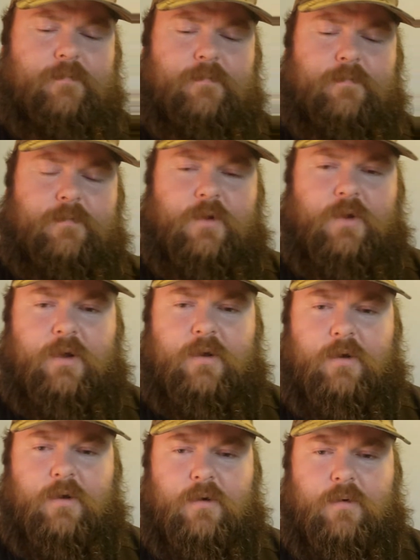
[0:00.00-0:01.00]
And they're
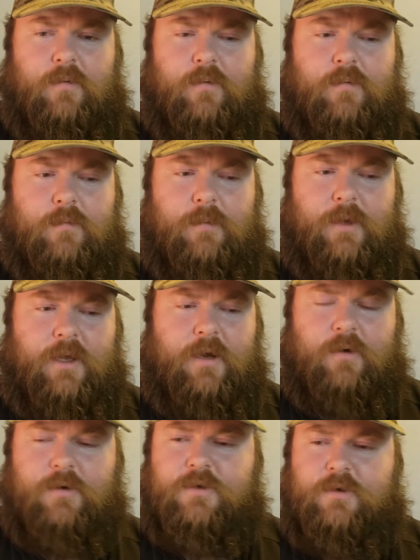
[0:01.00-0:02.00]
like, oh. I'm like, yeah,
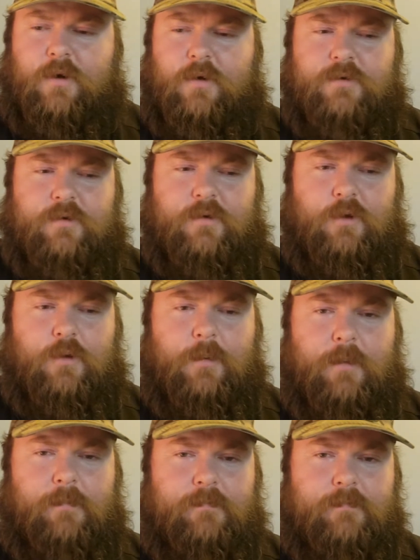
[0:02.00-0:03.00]
ours are
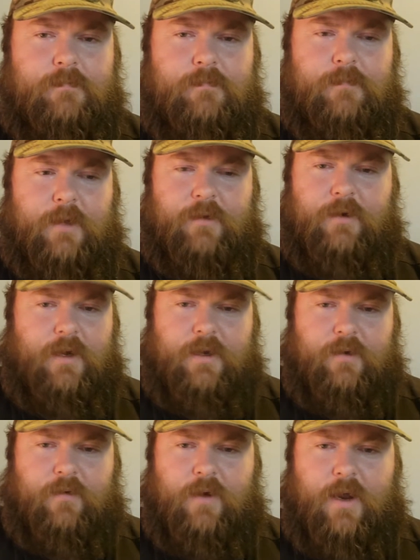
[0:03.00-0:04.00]
aluminum. Like, they're not
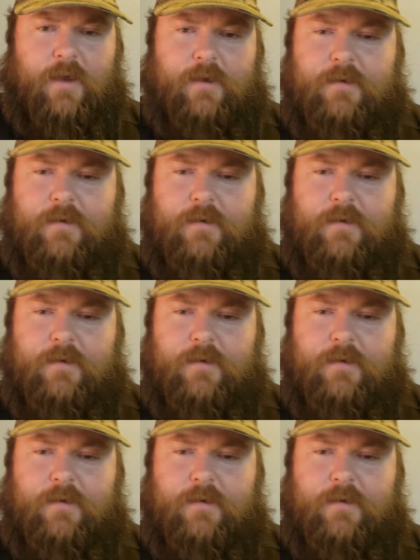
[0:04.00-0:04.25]
going to crack.